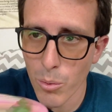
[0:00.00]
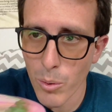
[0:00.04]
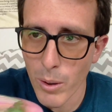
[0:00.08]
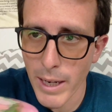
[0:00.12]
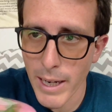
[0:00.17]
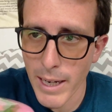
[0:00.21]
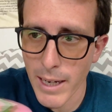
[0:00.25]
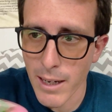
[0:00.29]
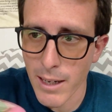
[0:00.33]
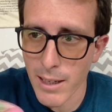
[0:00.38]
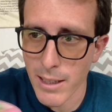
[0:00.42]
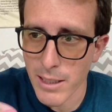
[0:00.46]

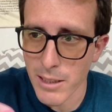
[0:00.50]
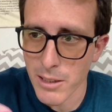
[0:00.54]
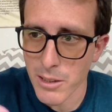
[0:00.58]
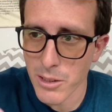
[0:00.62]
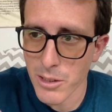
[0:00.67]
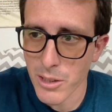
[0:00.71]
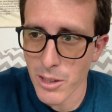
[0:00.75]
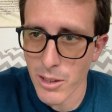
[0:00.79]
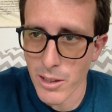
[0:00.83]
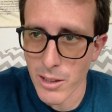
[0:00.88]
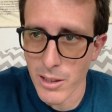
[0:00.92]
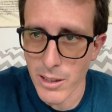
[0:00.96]
way on its
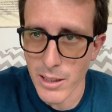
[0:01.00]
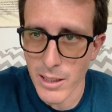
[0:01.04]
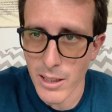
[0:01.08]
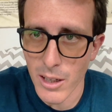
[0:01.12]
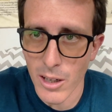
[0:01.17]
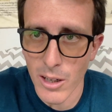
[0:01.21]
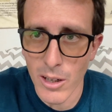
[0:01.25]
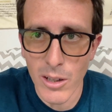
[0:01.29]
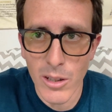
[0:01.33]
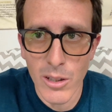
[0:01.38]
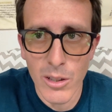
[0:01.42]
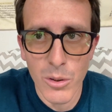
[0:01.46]
turn,
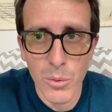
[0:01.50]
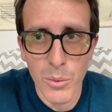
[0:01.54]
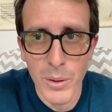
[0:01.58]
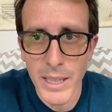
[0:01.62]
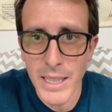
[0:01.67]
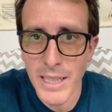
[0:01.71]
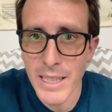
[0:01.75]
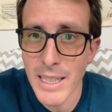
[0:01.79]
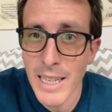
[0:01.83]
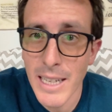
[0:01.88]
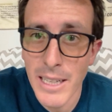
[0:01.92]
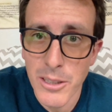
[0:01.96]
all the way
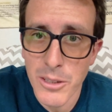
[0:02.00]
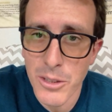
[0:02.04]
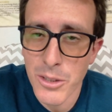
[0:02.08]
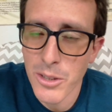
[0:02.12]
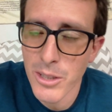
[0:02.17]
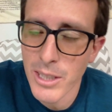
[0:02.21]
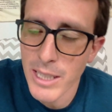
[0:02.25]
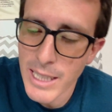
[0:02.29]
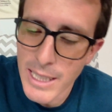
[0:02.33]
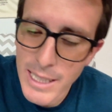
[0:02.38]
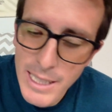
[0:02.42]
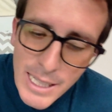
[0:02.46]
into that
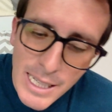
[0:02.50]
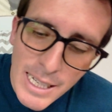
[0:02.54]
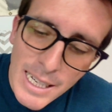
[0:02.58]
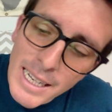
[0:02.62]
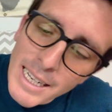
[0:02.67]
tree.